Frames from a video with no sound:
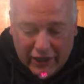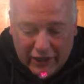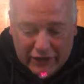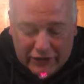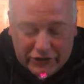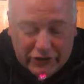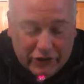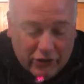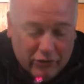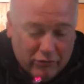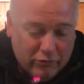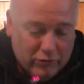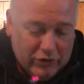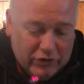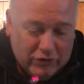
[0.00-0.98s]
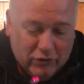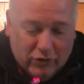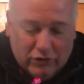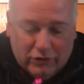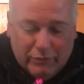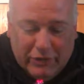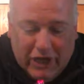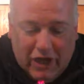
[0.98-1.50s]
so we
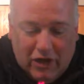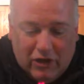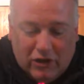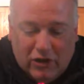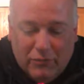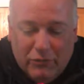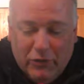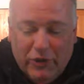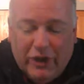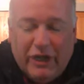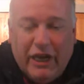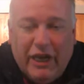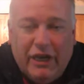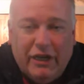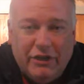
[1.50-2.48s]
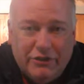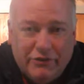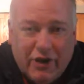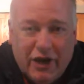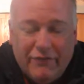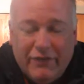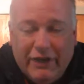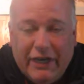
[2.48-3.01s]
talked about communicating and
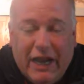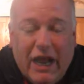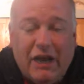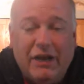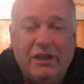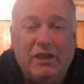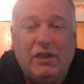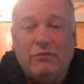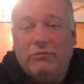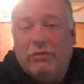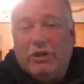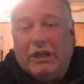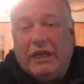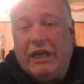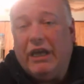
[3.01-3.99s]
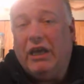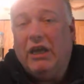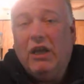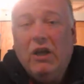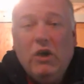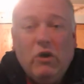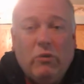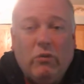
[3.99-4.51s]
driving, and how do you communicate
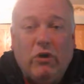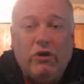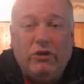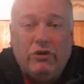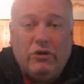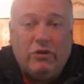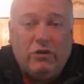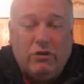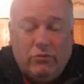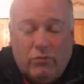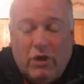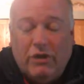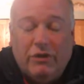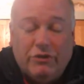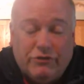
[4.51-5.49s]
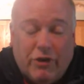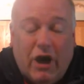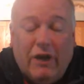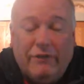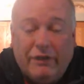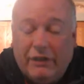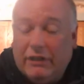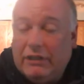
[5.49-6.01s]
while you're
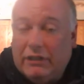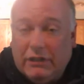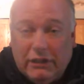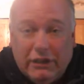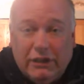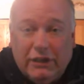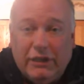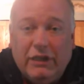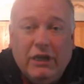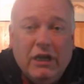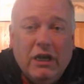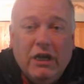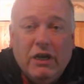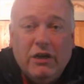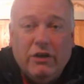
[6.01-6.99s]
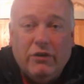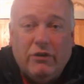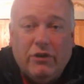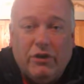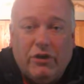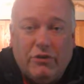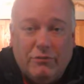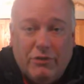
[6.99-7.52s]
driving? Clearly, you can
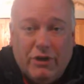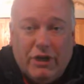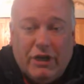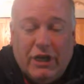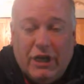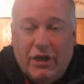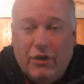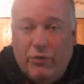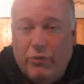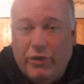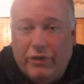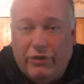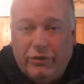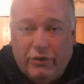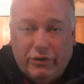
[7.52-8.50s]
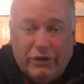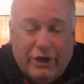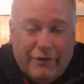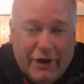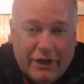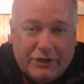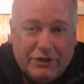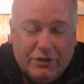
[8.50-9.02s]
communicate with your
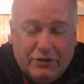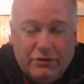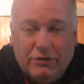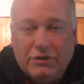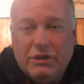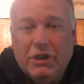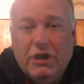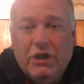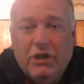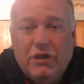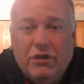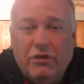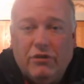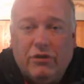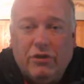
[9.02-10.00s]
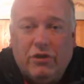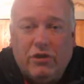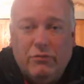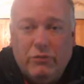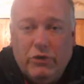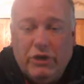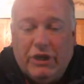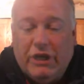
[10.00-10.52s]
directionals. You can
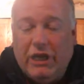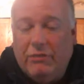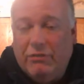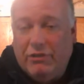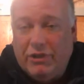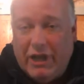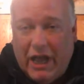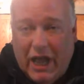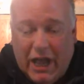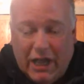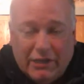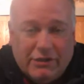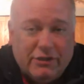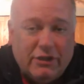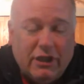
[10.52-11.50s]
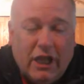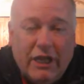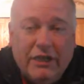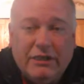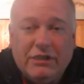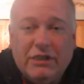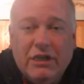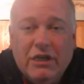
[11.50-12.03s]
communicate with your hazard
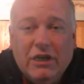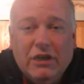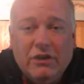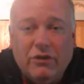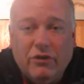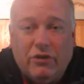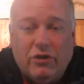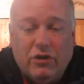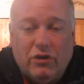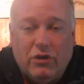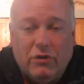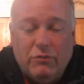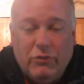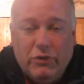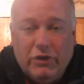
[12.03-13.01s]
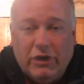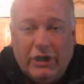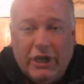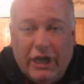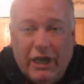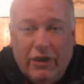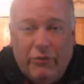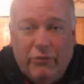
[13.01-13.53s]
lights. You can
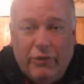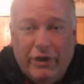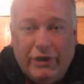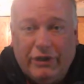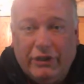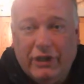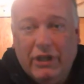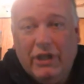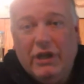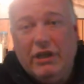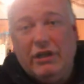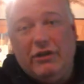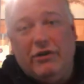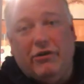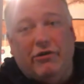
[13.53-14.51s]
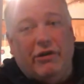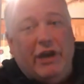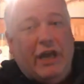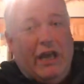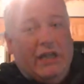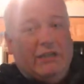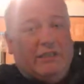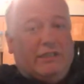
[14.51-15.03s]
communicate with your
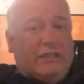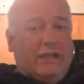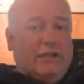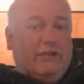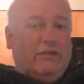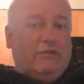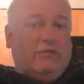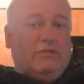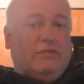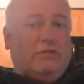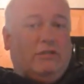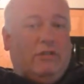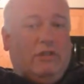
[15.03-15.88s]
hand signals.